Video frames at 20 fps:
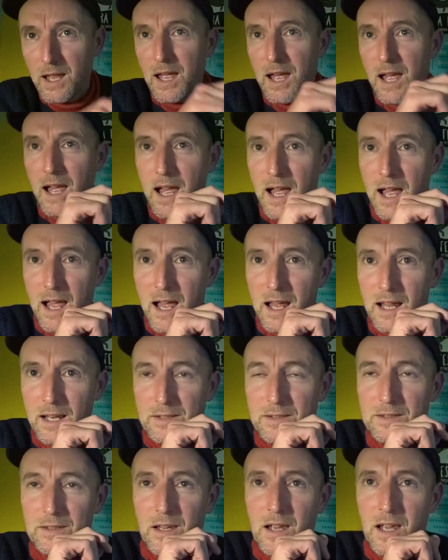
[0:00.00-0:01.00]

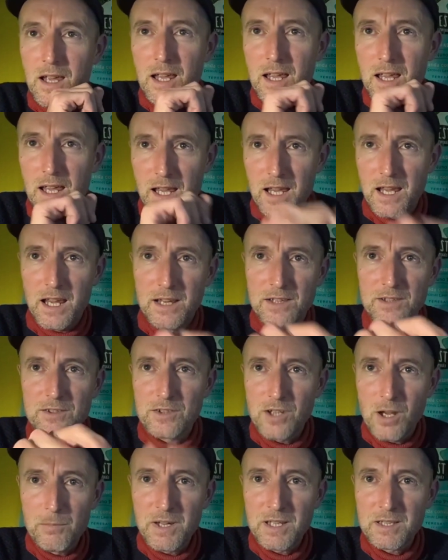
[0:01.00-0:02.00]
and in
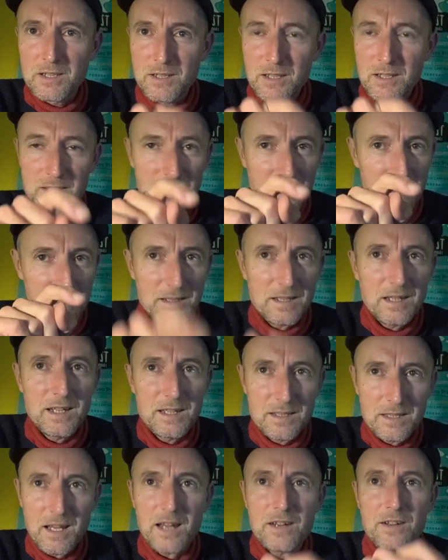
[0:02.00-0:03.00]
some instances he
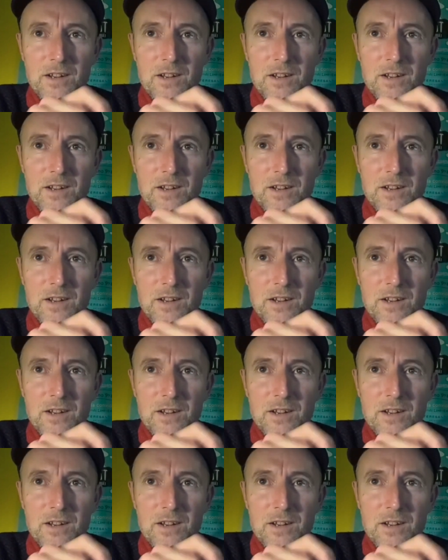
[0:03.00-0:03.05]
said,